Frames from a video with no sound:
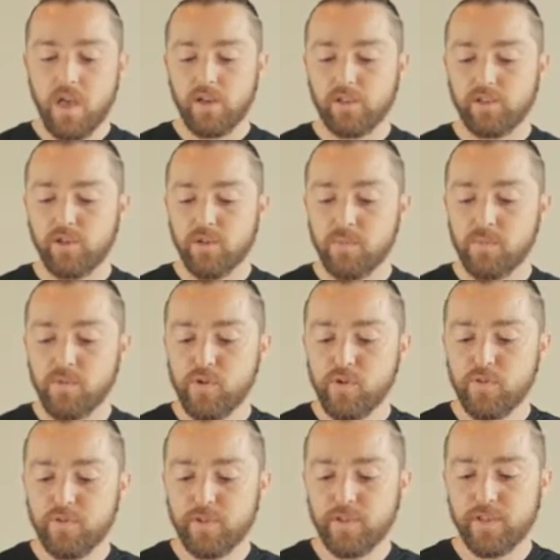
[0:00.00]
So the
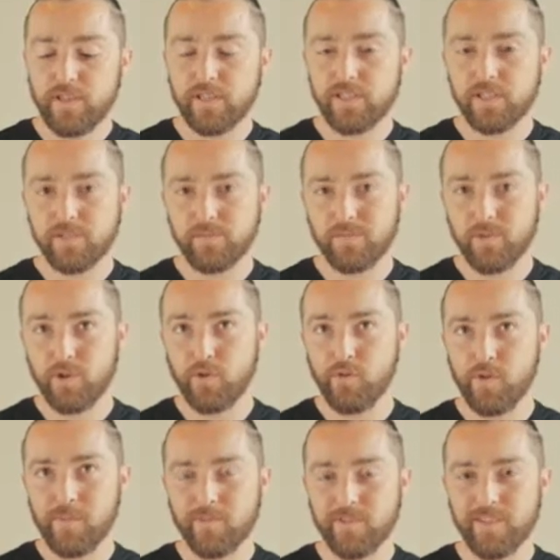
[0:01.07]
move for this, the
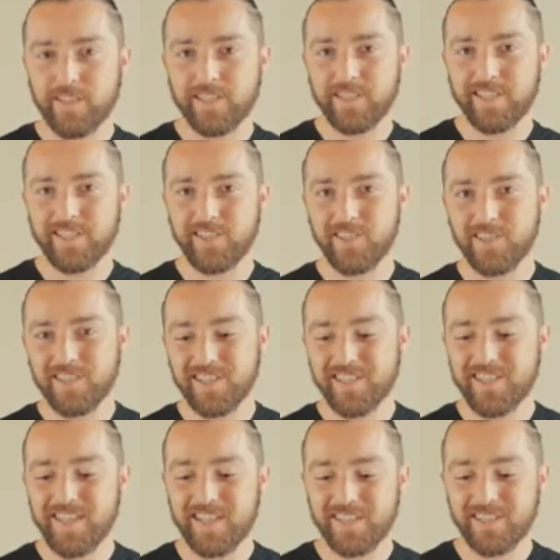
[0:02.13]
grip for this, is just
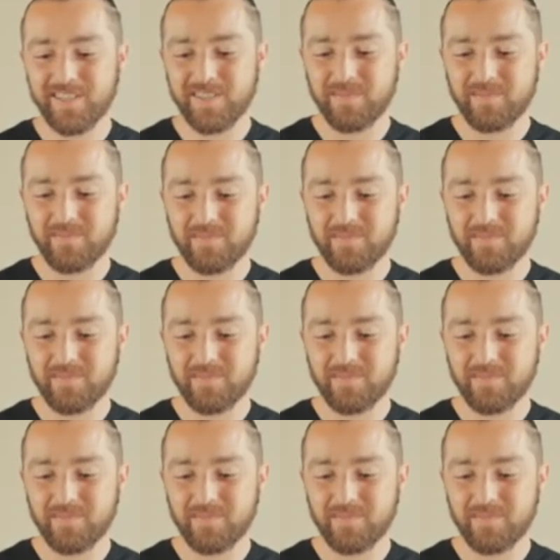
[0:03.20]
this.